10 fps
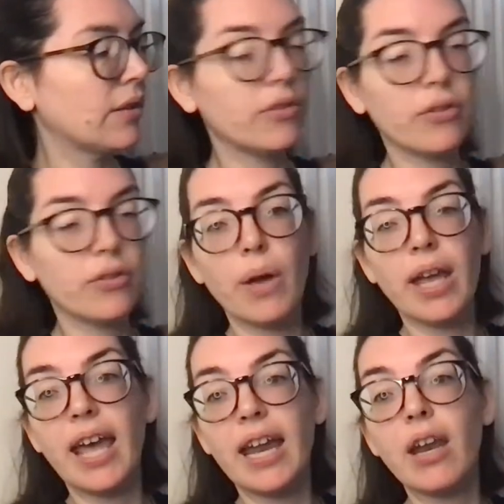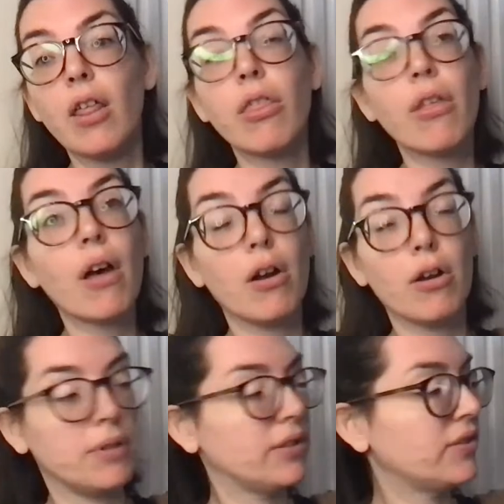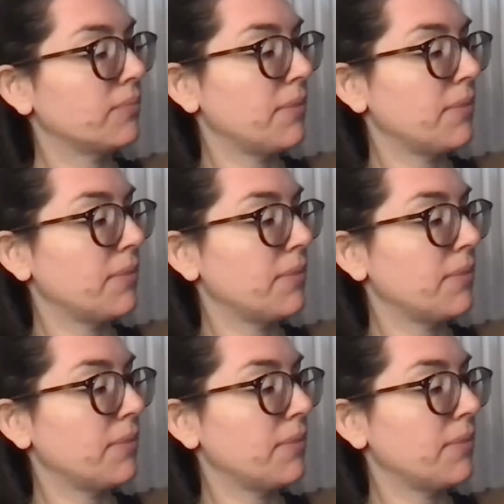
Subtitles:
So again, the homeless,